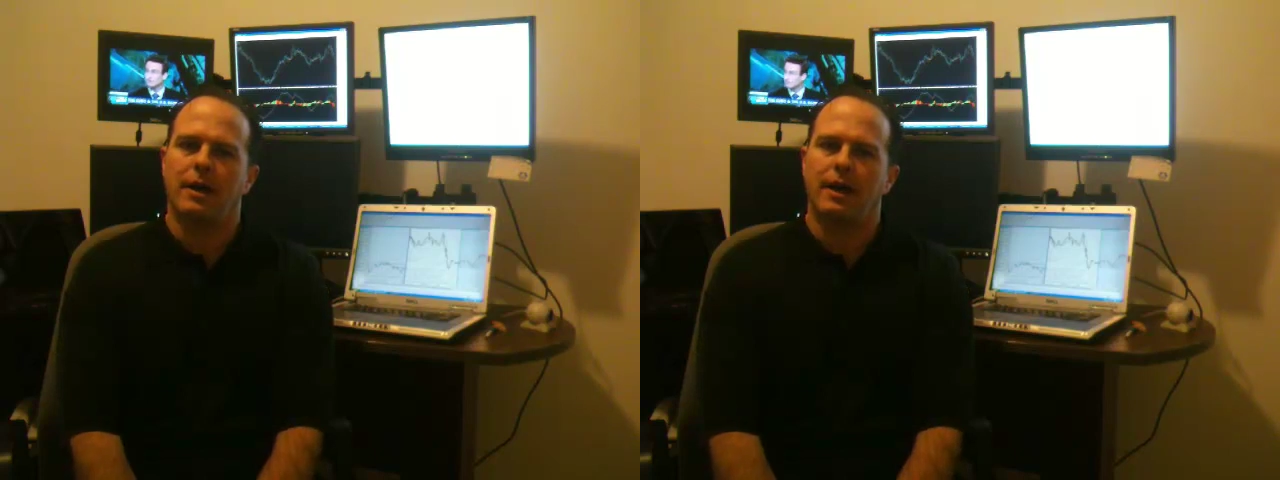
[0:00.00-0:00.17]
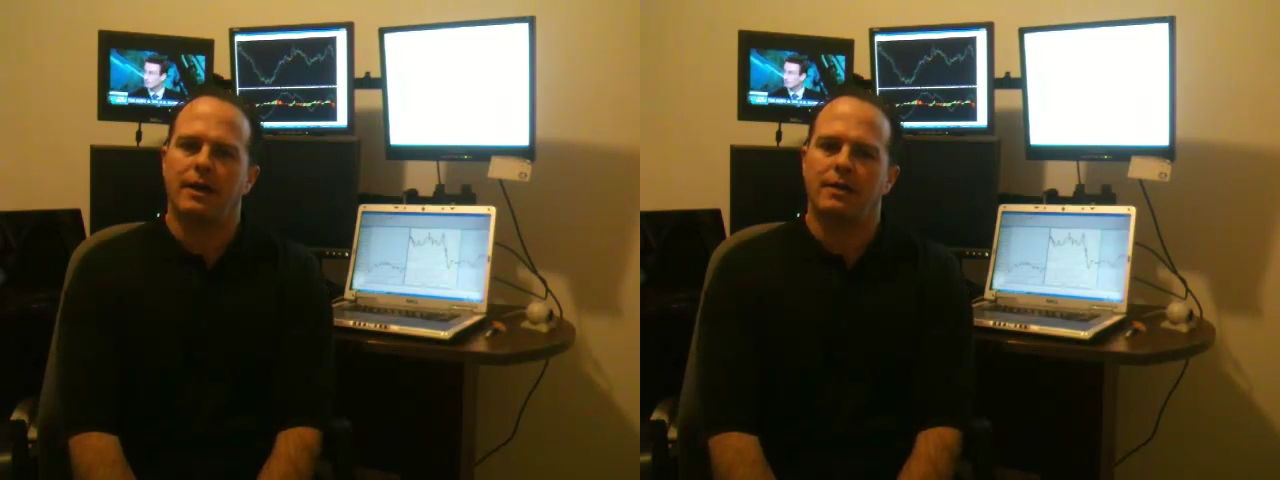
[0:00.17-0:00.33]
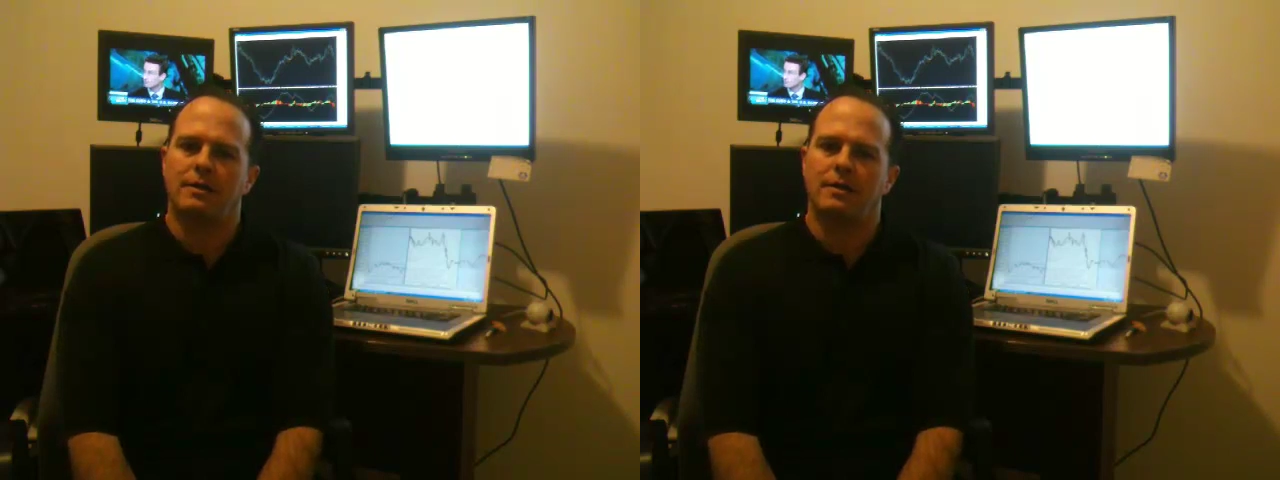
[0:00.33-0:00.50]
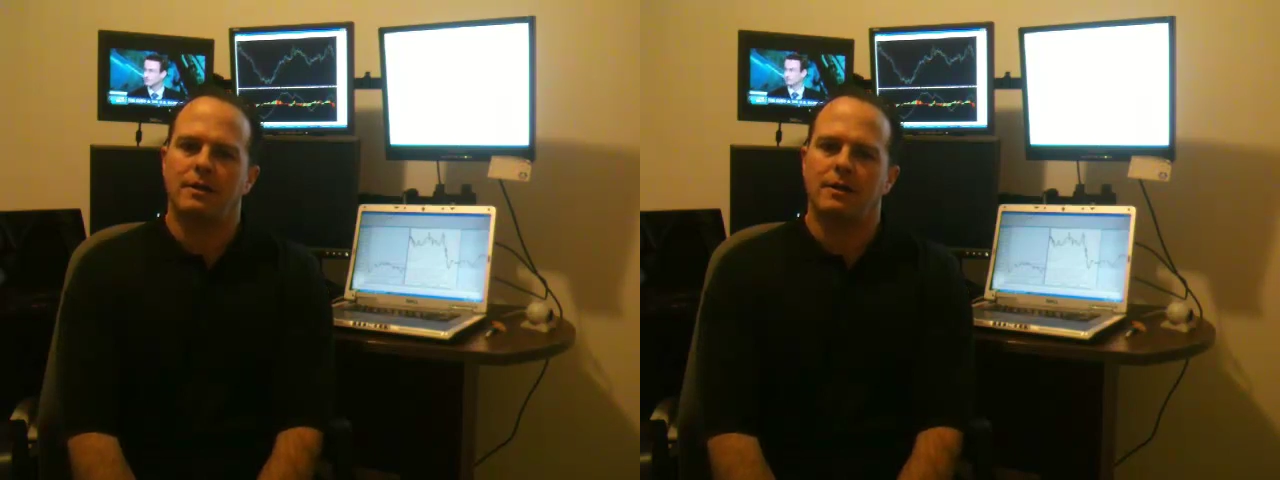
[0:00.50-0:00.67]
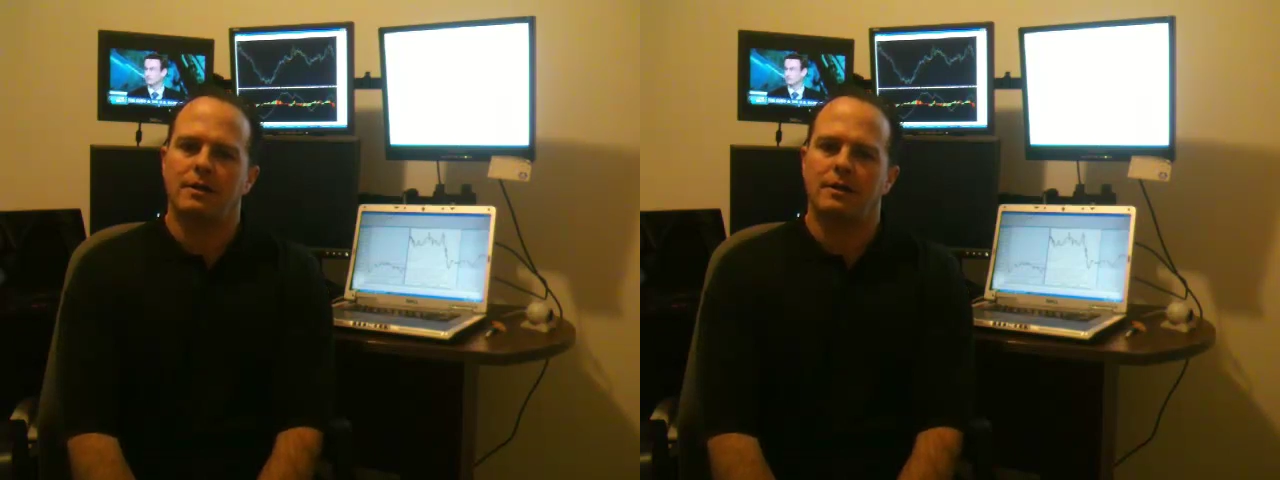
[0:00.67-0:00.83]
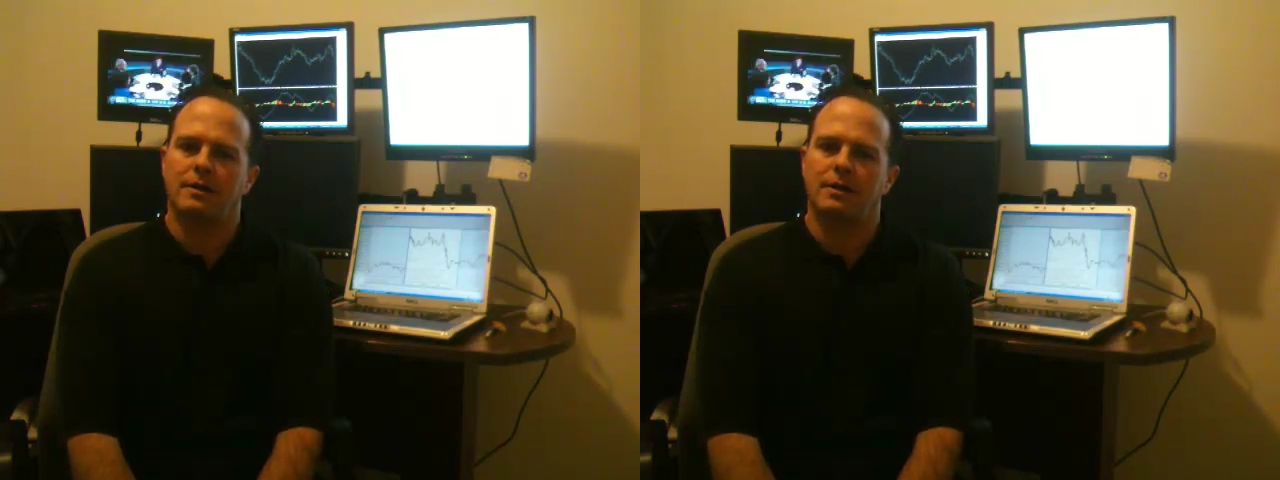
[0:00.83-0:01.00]
and
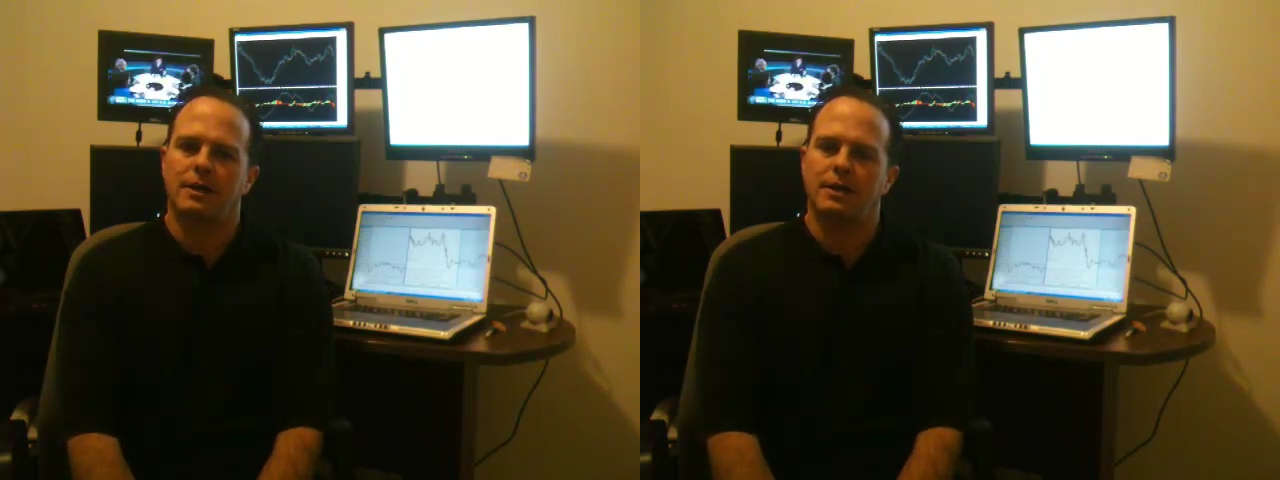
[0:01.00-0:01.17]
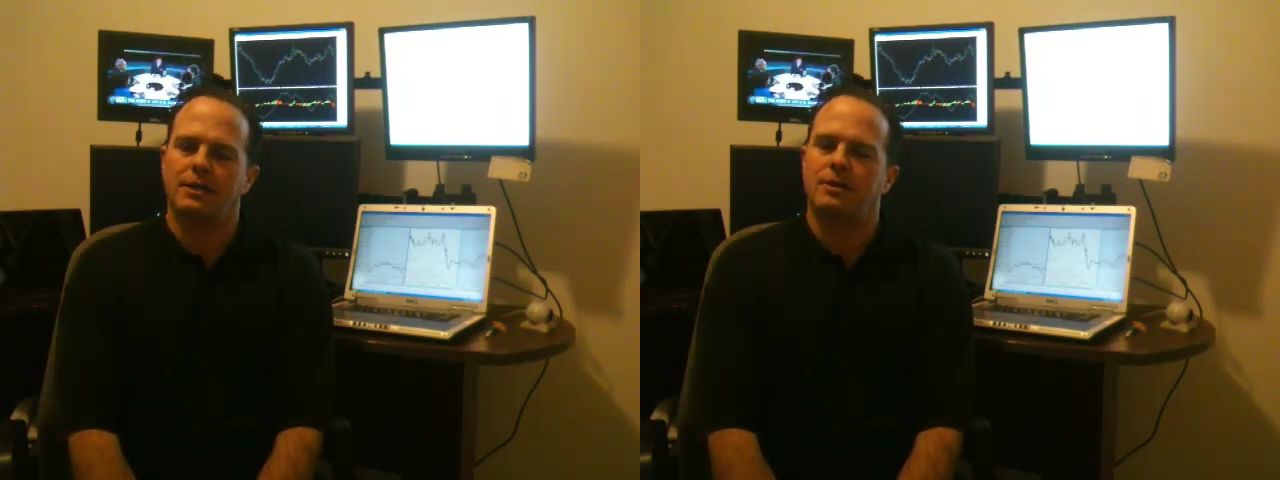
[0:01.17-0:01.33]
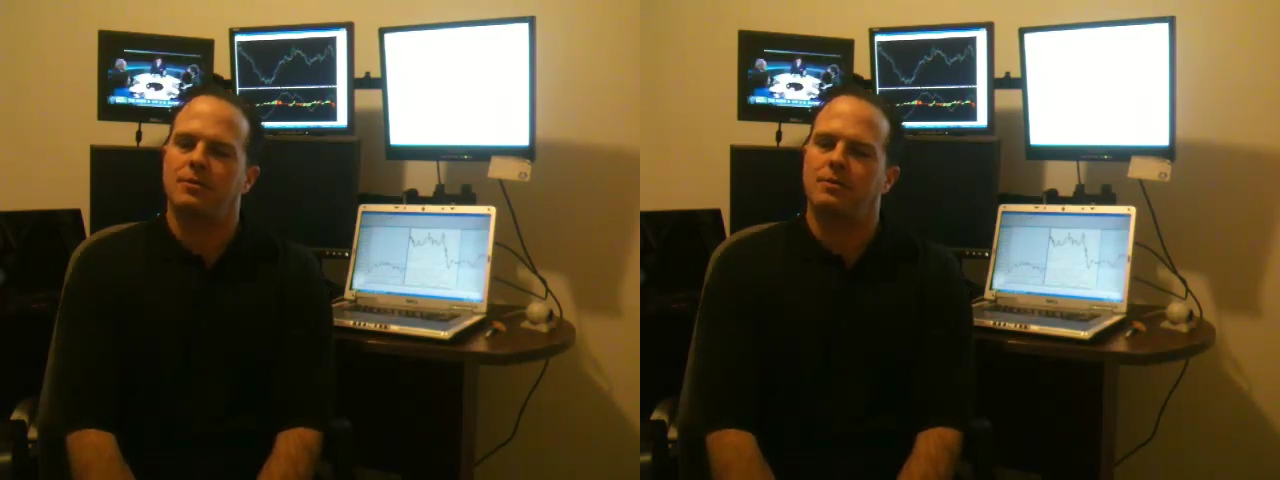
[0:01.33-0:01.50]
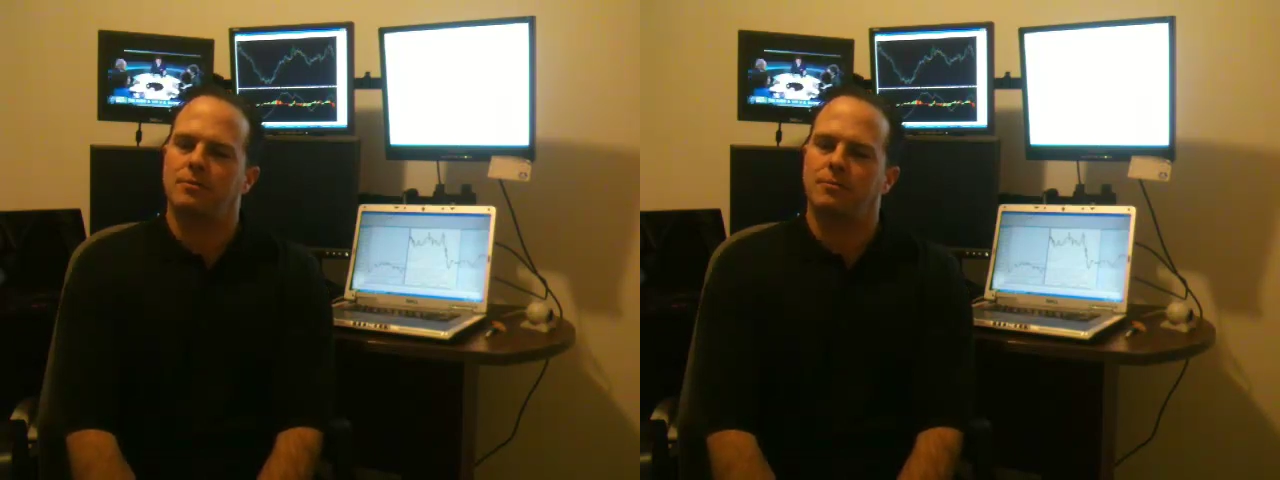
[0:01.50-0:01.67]
uh, it can